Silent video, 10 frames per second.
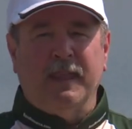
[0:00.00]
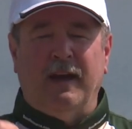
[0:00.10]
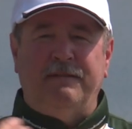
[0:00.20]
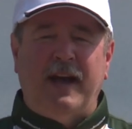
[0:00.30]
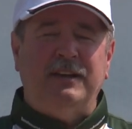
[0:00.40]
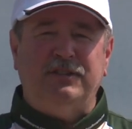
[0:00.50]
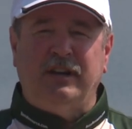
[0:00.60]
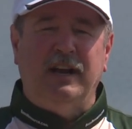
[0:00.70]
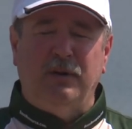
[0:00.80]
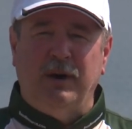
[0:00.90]
a faster
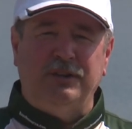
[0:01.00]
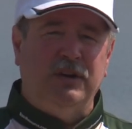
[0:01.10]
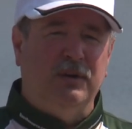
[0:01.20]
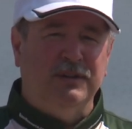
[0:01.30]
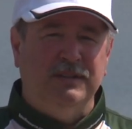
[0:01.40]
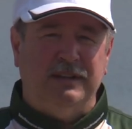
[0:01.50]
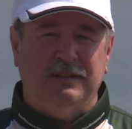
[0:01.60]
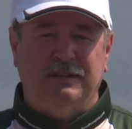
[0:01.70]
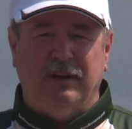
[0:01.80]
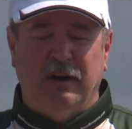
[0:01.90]
gear ratio is
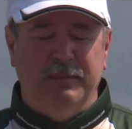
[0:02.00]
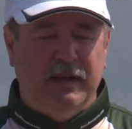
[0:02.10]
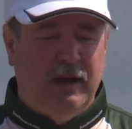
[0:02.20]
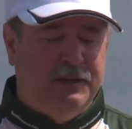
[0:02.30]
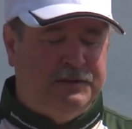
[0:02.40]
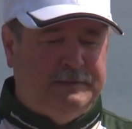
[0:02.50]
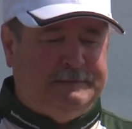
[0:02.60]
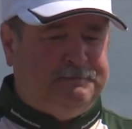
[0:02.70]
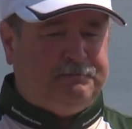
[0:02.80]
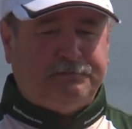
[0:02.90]
necessary because
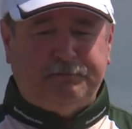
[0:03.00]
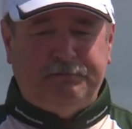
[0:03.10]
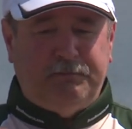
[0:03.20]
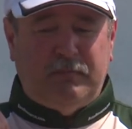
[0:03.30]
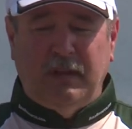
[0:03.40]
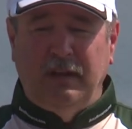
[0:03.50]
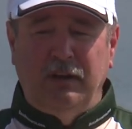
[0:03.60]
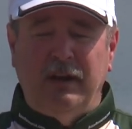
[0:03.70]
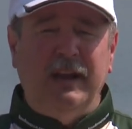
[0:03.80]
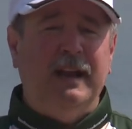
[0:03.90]

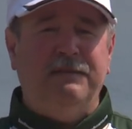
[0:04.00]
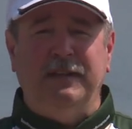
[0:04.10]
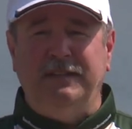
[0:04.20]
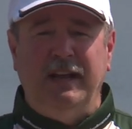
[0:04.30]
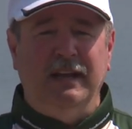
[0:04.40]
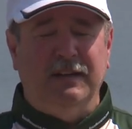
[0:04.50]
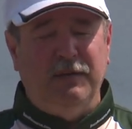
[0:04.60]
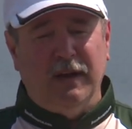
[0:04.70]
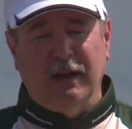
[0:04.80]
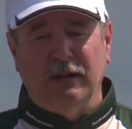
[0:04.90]
you're gonna get fatigued.
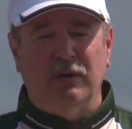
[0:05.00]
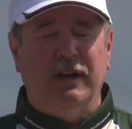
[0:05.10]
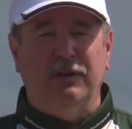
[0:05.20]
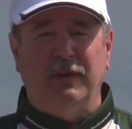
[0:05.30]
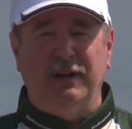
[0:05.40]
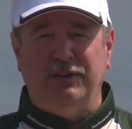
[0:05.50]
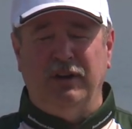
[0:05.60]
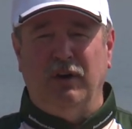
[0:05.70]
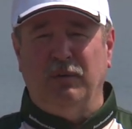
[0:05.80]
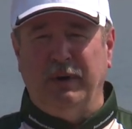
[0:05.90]
If you got a low gear
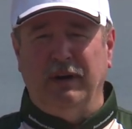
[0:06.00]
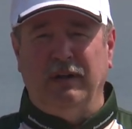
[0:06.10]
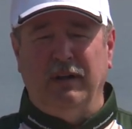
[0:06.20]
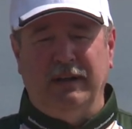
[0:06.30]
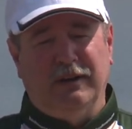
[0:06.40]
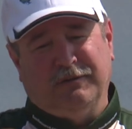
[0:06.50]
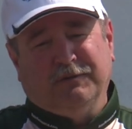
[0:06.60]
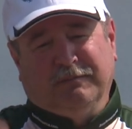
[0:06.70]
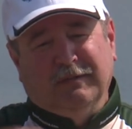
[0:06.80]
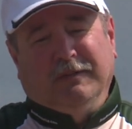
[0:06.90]
ratio reel and you're
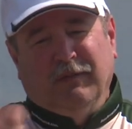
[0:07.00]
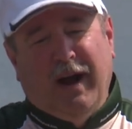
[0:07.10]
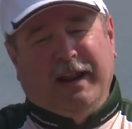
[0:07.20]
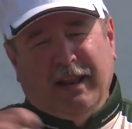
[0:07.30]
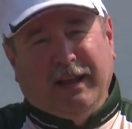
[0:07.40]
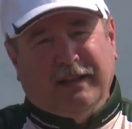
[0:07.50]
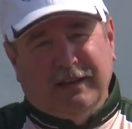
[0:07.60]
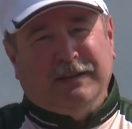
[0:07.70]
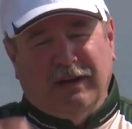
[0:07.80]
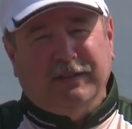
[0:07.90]
wetting like
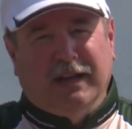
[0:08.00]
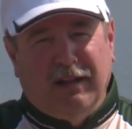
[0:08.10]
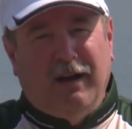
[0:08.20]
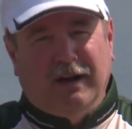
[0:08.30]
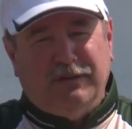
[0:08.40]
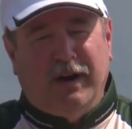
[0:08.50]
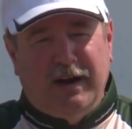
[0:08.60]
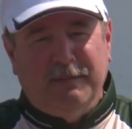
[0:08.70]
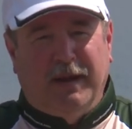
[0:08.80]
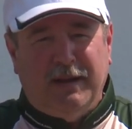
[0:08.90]
this all day long trying
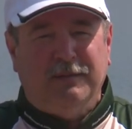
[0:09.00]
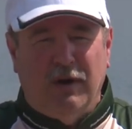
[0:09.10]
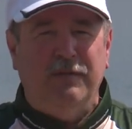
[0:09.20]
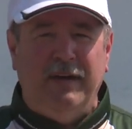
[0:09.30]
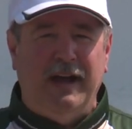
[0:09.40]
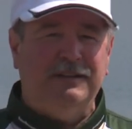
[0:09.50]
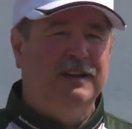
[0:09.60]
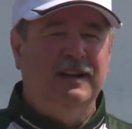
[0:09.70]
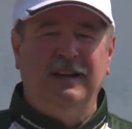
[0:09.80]
to make it go fast,